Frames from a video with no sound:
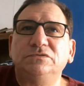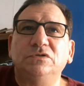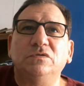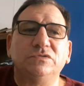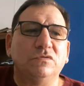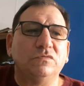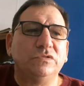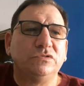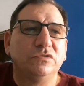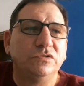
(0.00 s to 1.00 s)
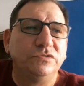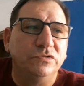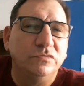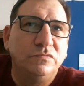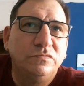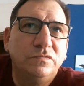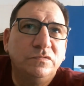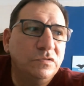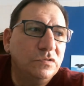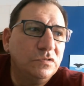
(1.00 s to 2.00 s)
So it's always good to
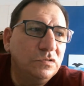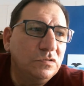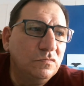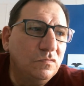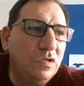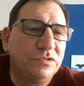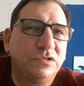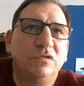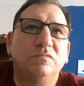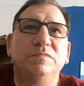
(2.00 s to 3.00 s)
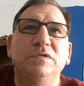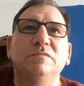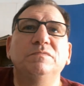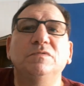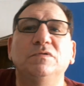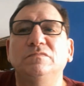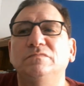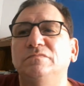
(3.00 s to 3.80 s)
watch other people,